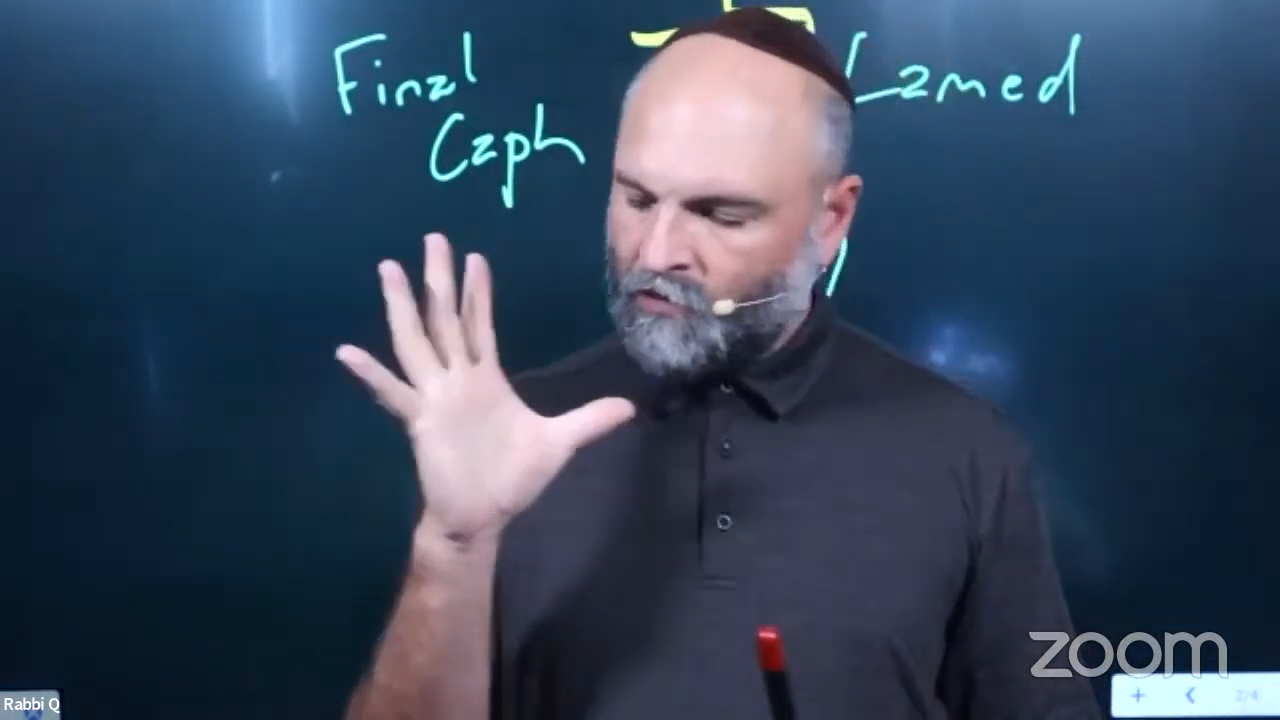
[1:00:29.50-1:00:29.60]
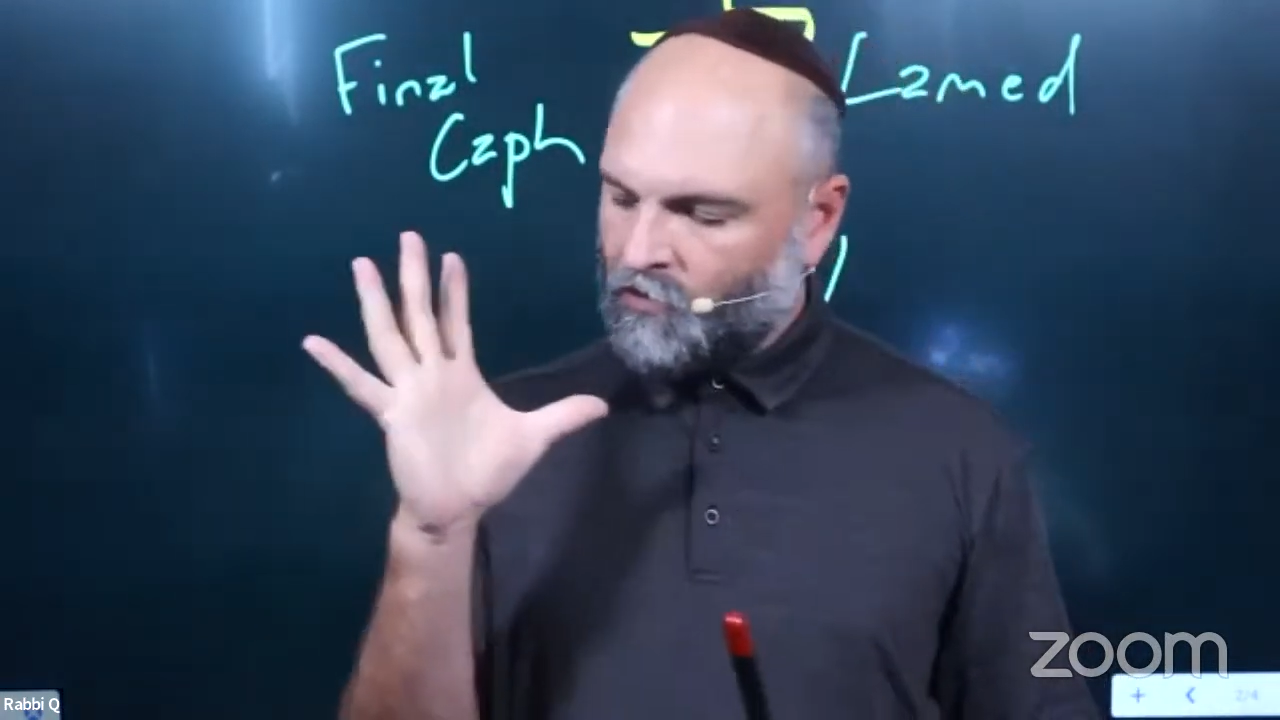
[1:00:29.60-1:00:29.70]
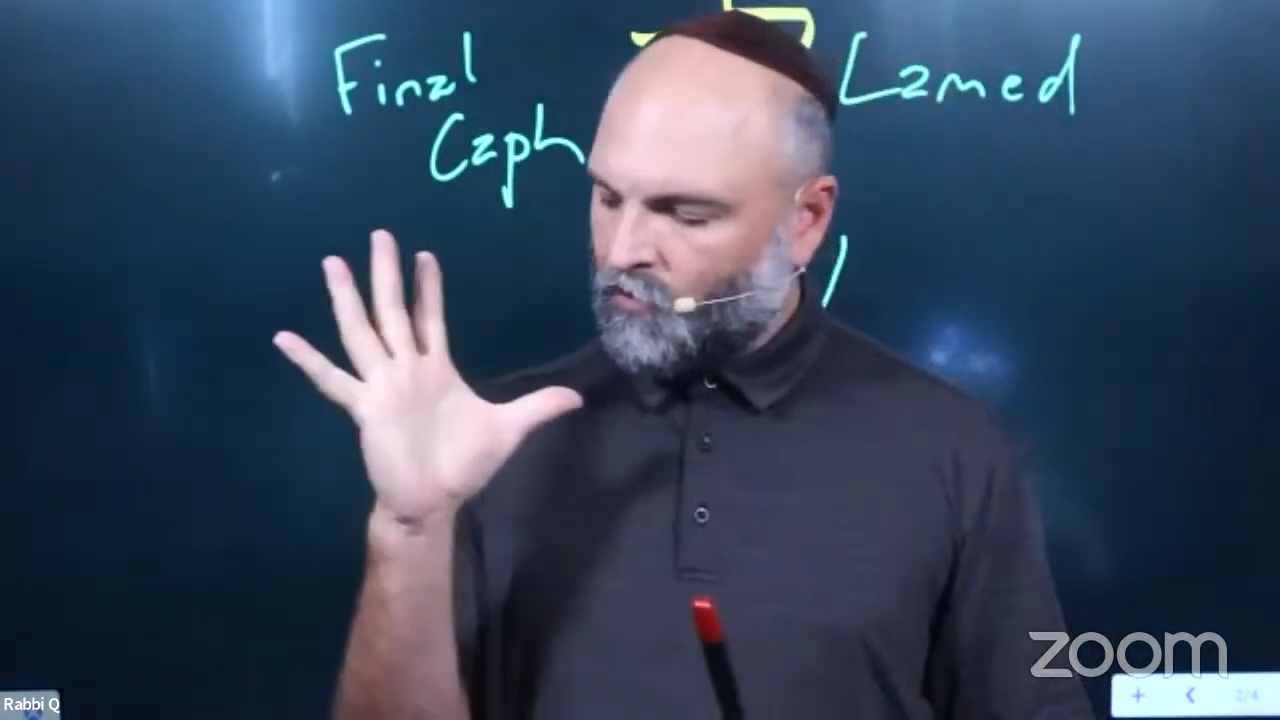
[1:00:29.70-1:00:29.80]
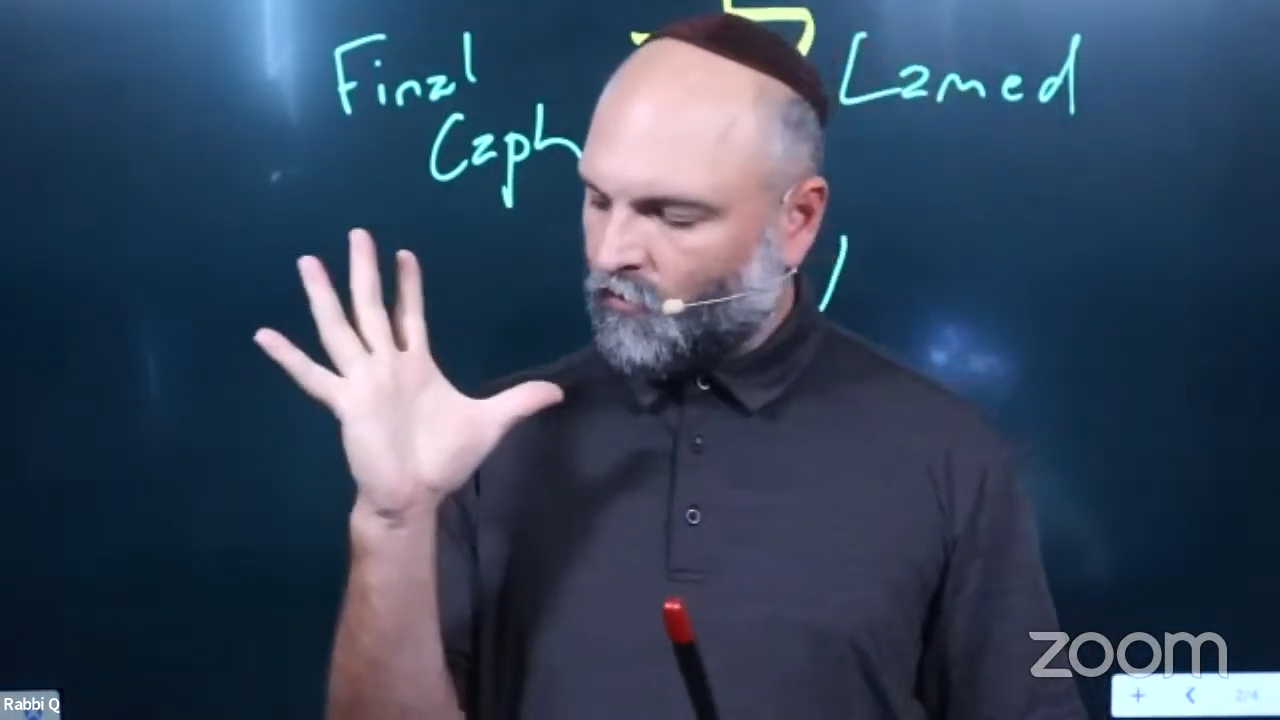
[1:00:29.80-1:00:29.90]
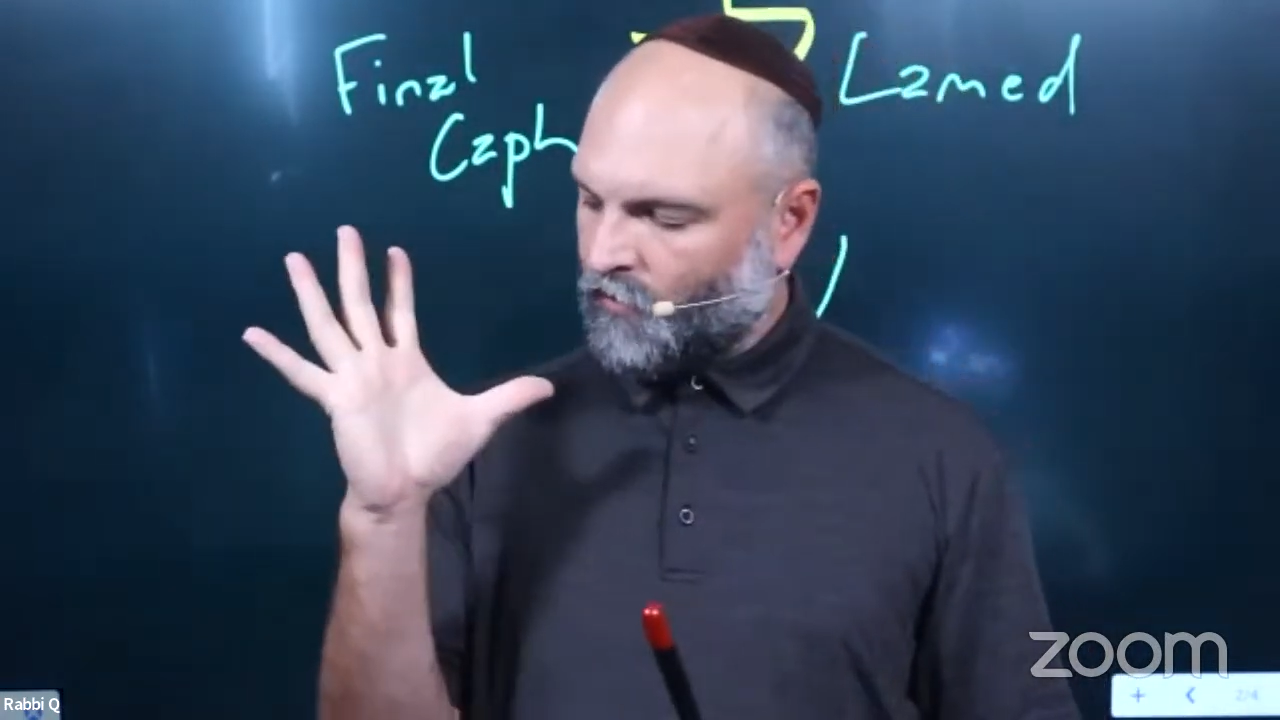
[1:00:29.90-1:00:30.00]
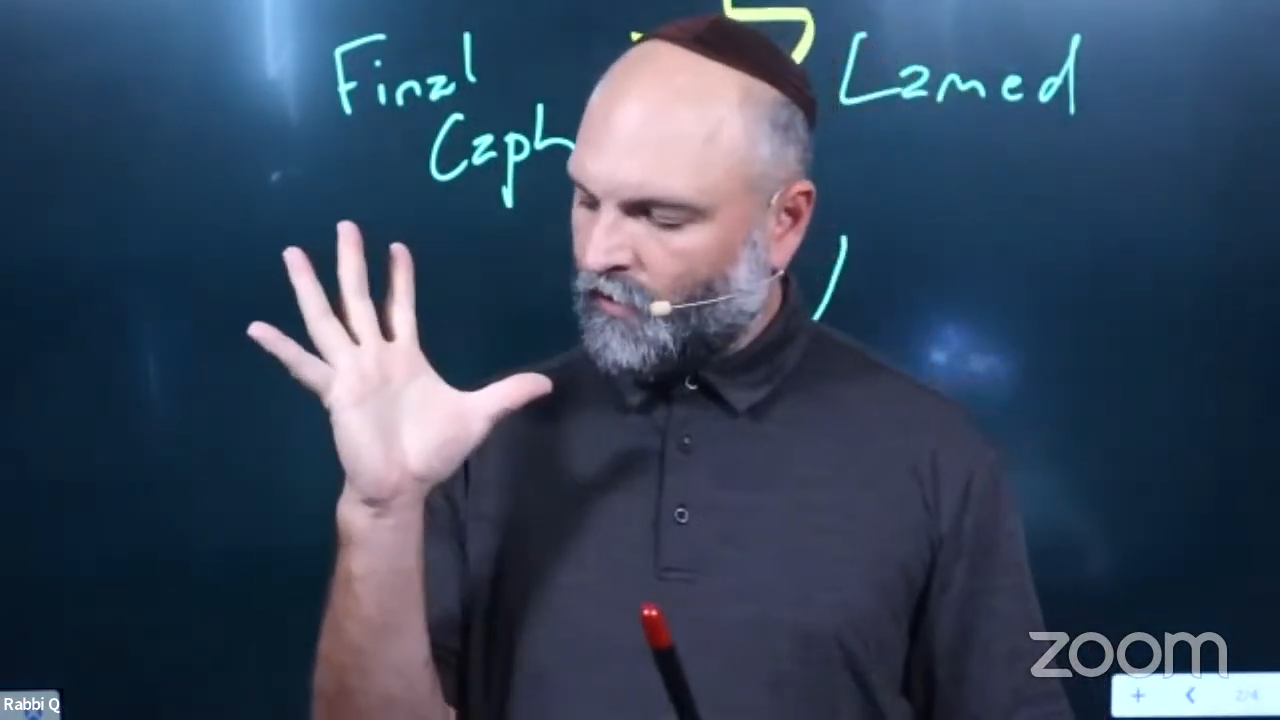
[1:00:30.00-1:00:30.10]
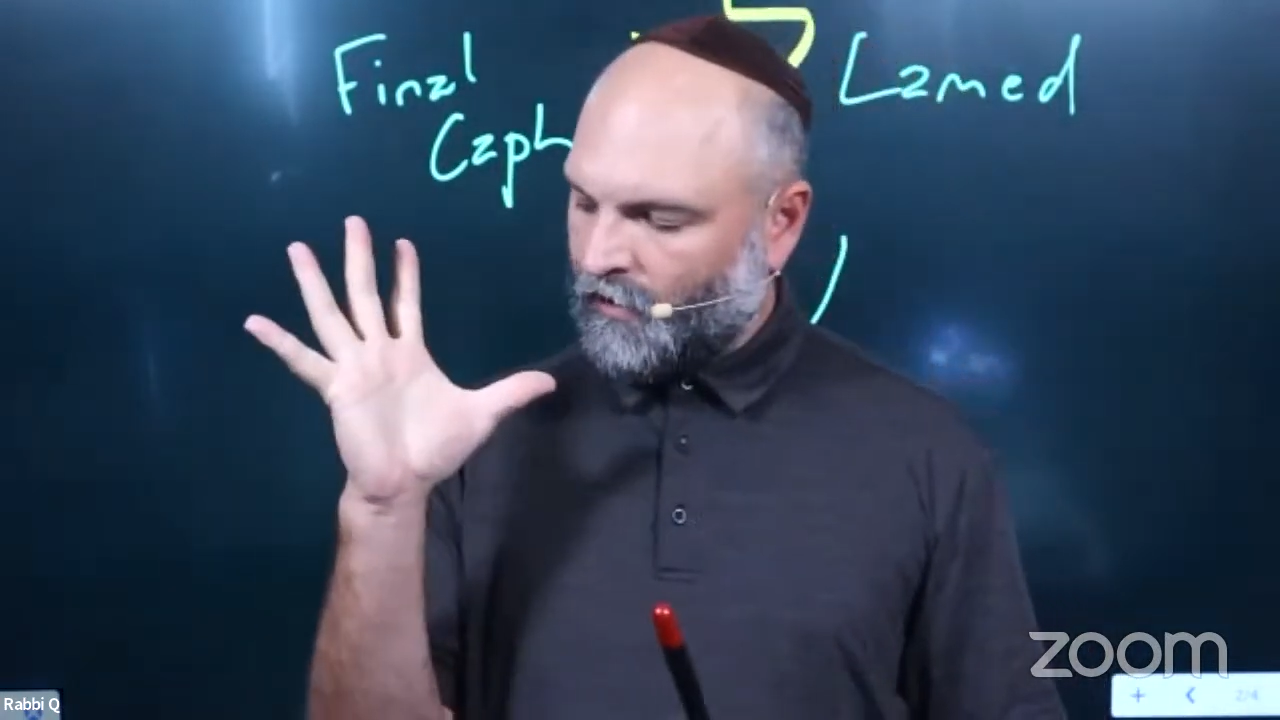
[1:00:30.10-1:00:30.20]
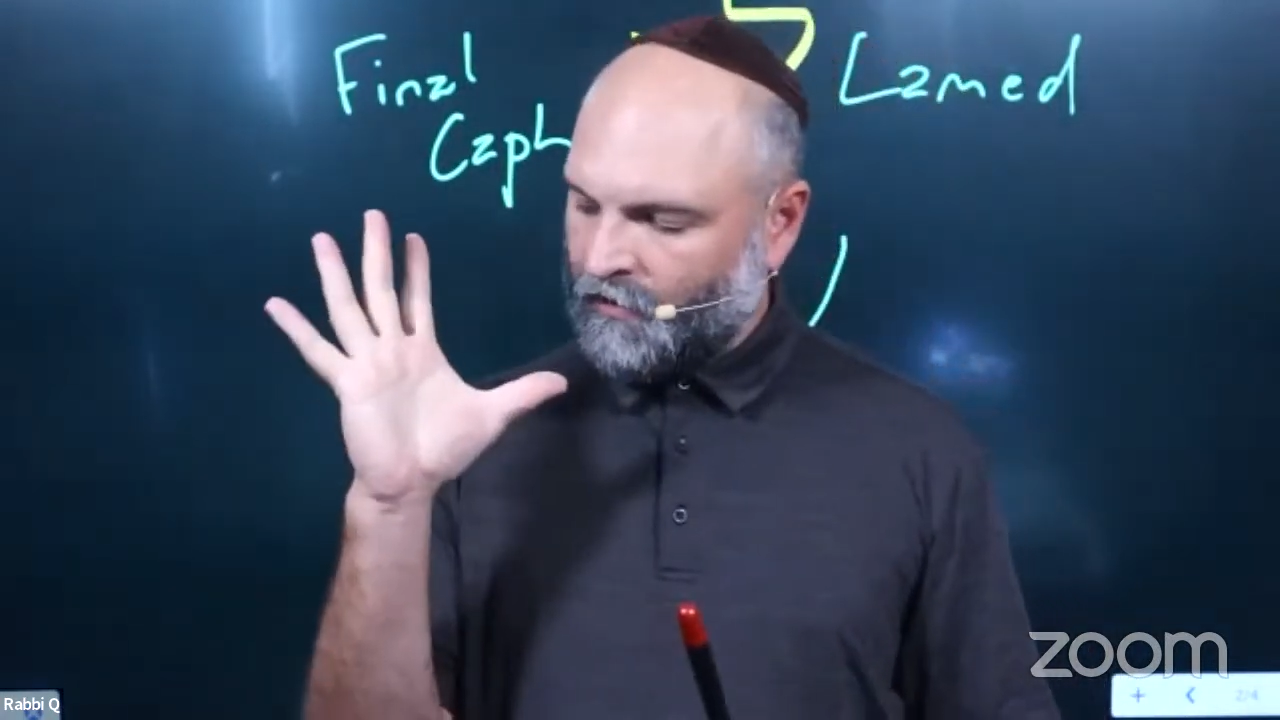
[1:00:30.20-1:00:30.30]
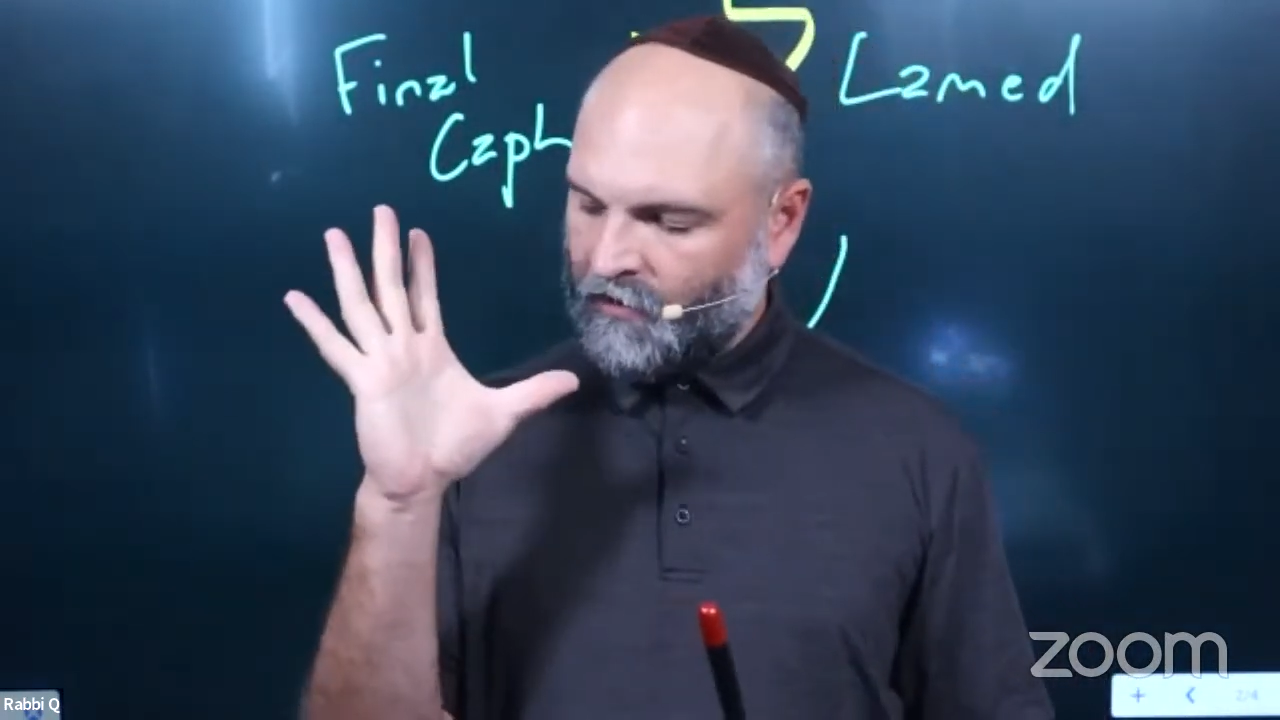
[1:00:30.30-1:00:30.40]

or our